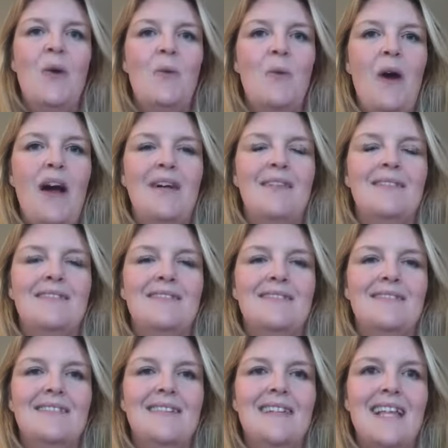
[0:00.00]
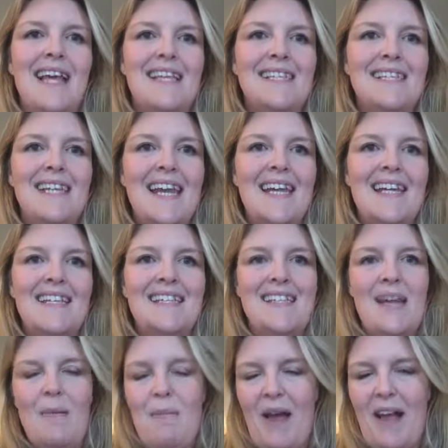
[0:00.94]
Well, let's take a
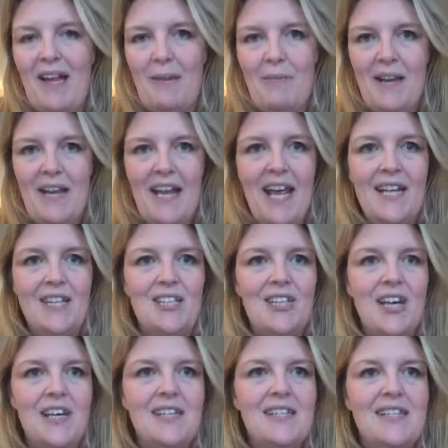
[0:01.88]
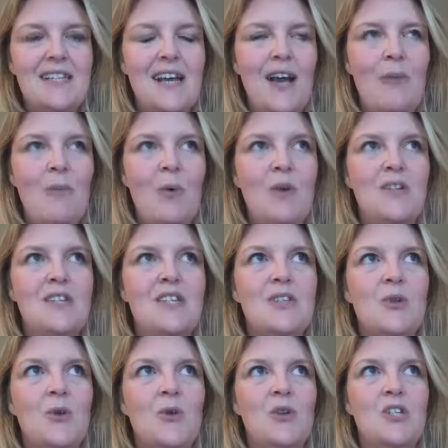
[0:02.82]
step back a minute and just, I want to
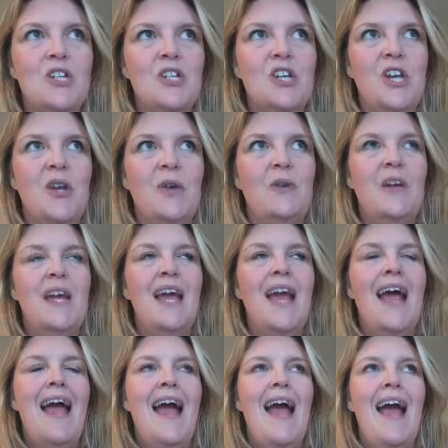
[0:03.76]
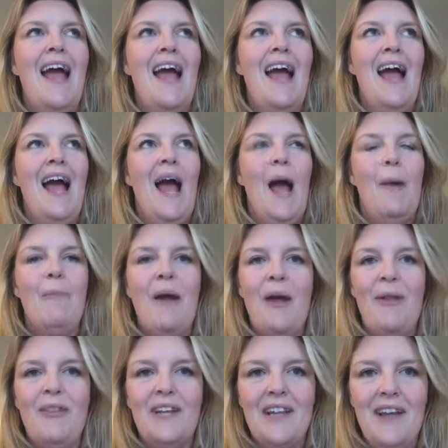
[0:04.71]
talk to you
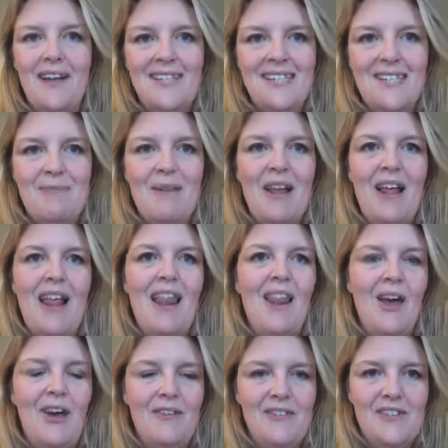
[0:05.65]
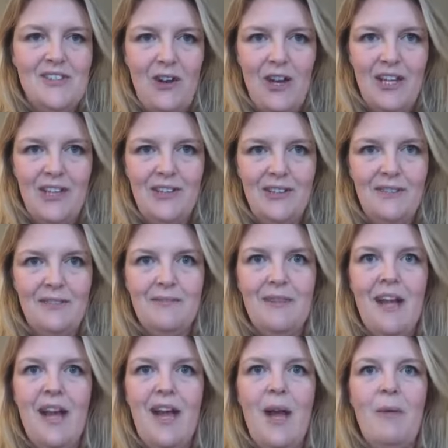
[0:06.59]
about the customer life cycle
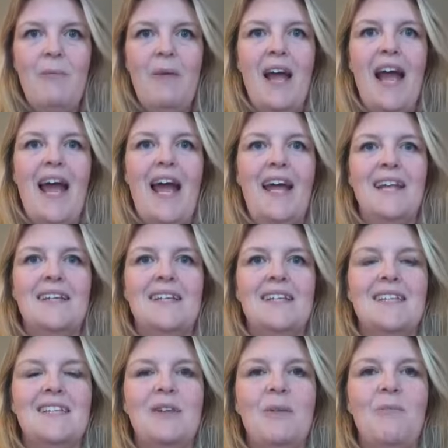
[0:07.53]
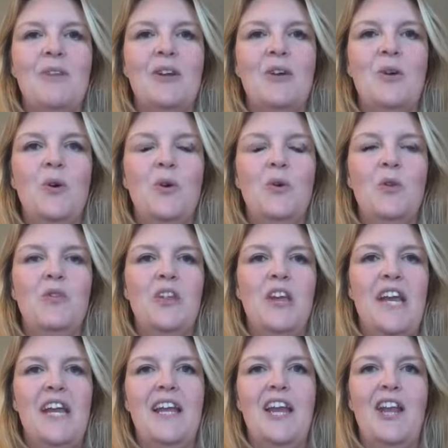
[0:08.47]
and something called
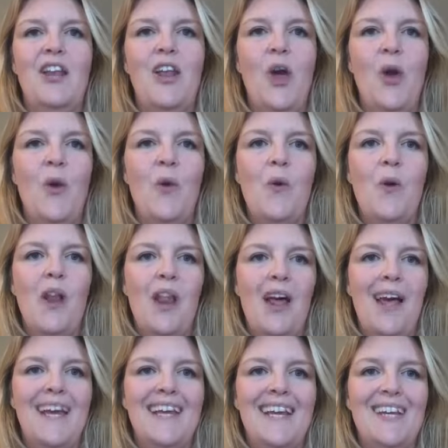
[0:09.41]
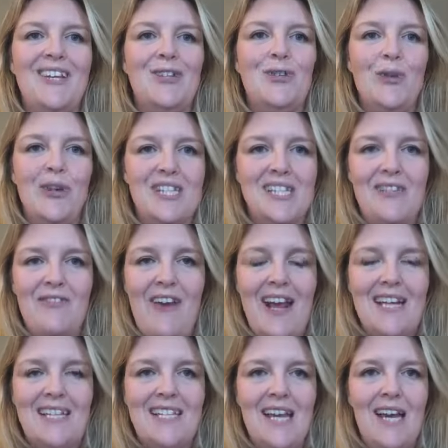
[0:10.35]
the know, like and trust
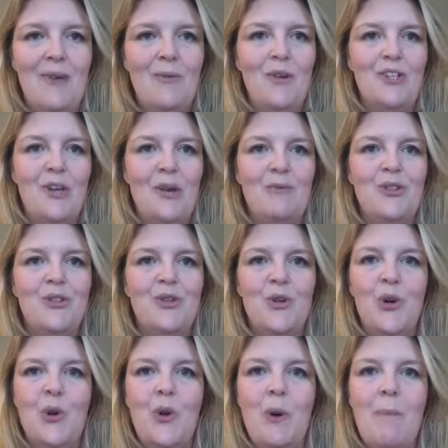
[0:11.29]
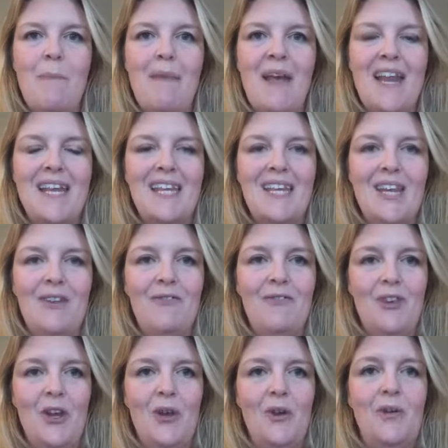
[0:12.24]
factor, which I'm sure many of
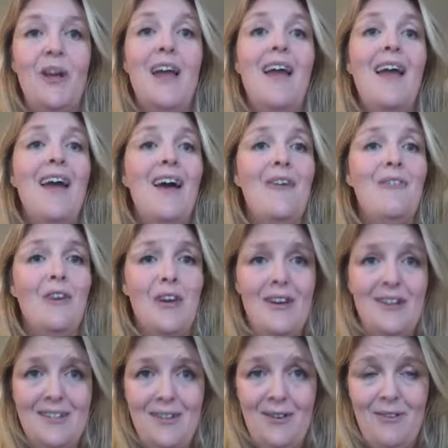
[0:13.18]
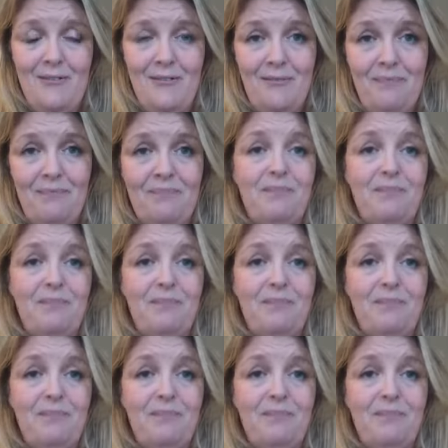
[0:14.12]
you have heard of.